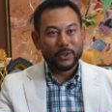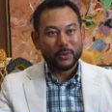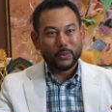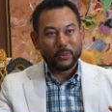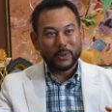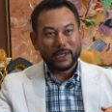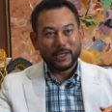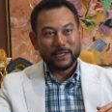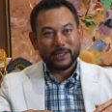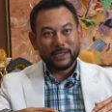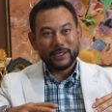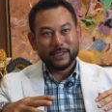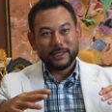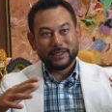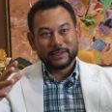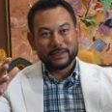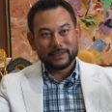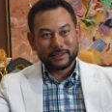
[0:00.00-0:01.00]
One
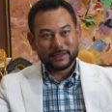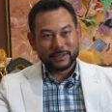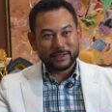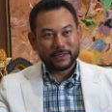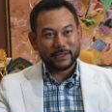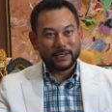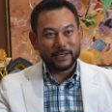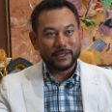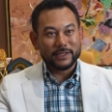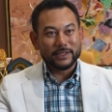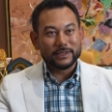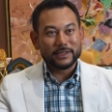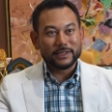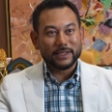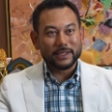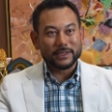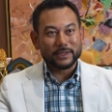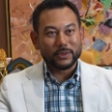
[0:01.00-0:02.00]
is
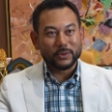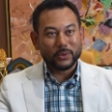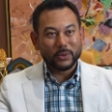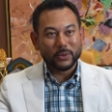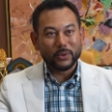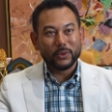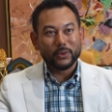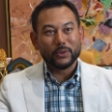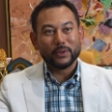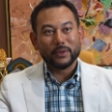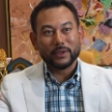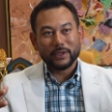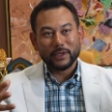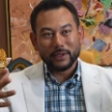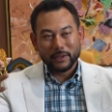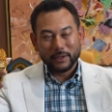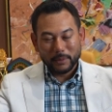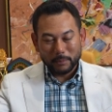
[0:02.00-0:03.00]
agency as a whole,
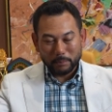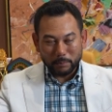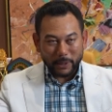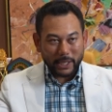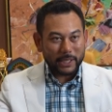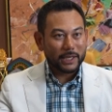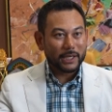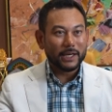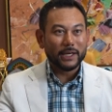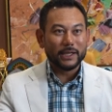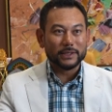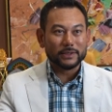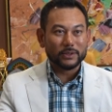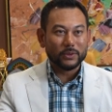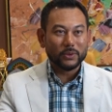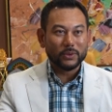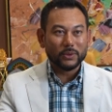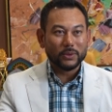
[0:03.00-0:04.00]
banker as
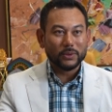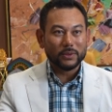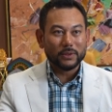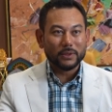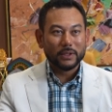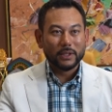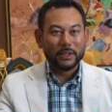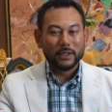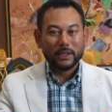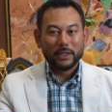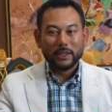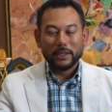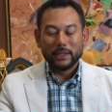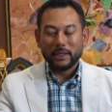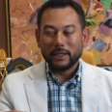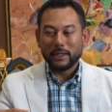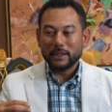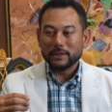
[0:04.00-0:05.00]
a whole.
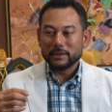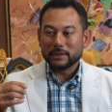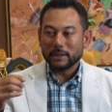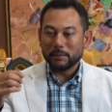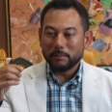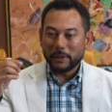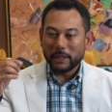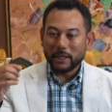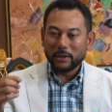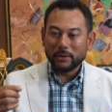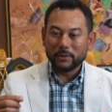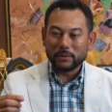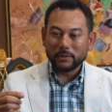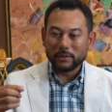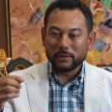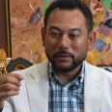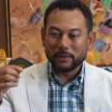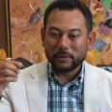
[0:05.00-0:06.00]
It is
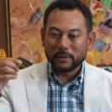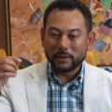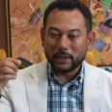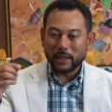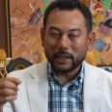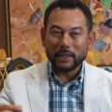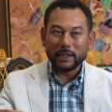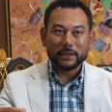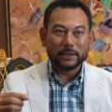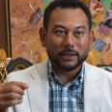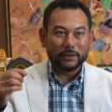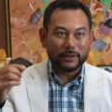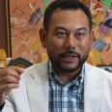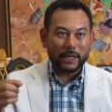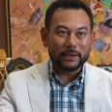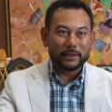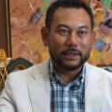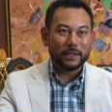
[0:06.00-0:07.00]
about telling the
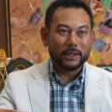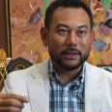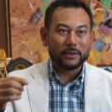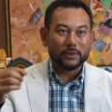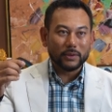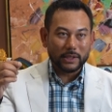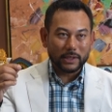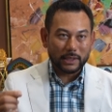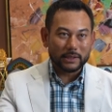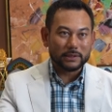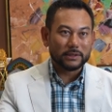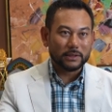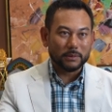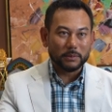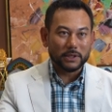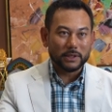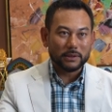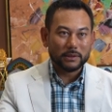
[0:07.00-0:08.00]
right thing to the
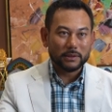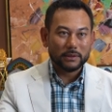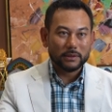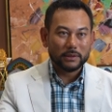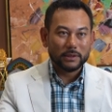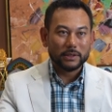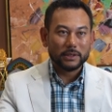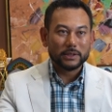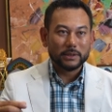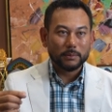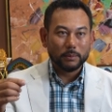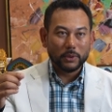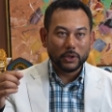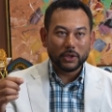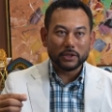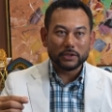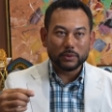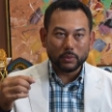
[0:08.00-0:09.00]
customer.
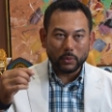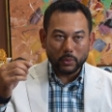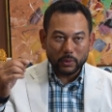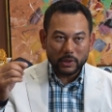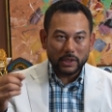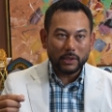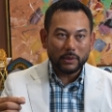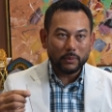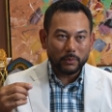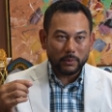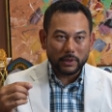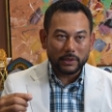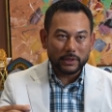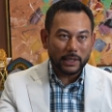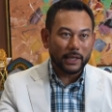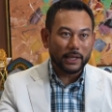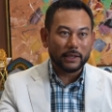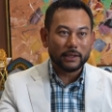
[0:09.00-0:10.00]
Because only
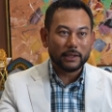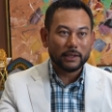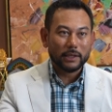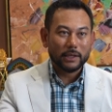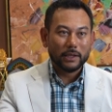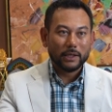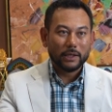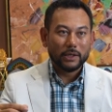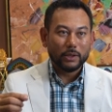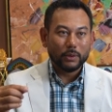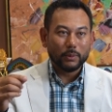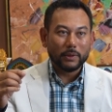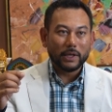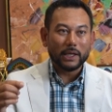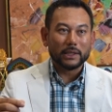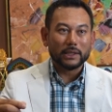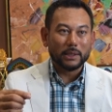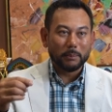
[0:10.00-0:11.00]
with that, you
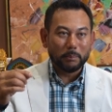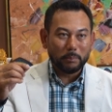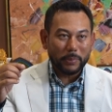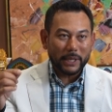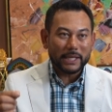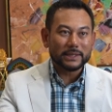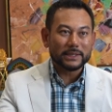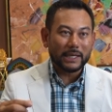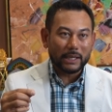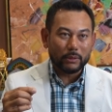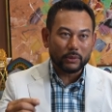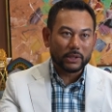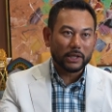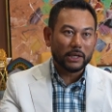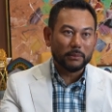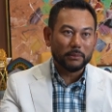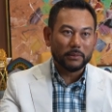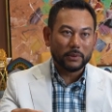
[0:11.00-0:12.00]
get the best
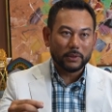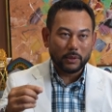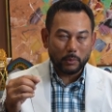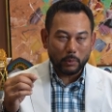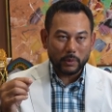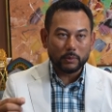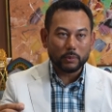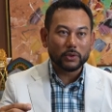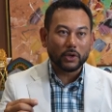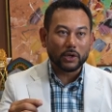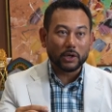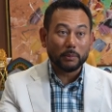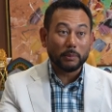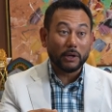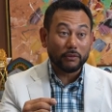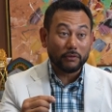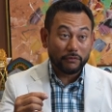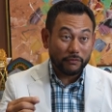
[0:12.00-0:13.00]
outcome. And we talk
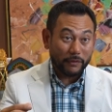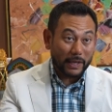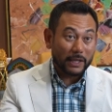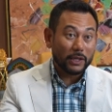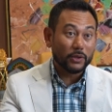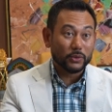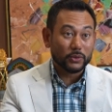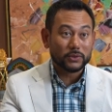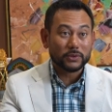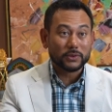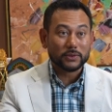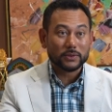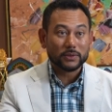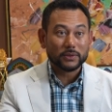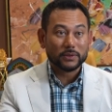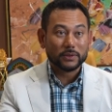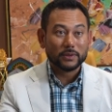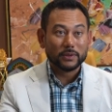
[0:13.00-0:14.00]
about values.
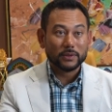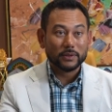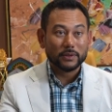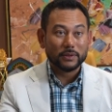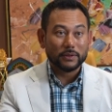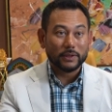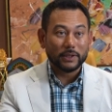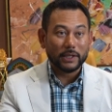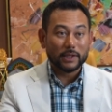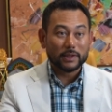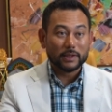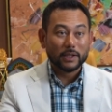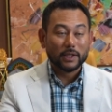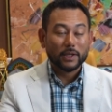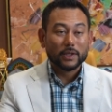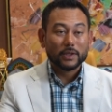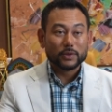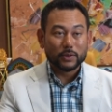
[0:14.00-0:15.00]
Right?
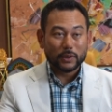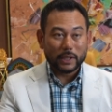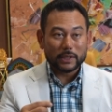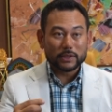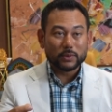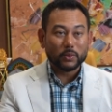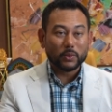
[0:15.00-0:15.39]
So that's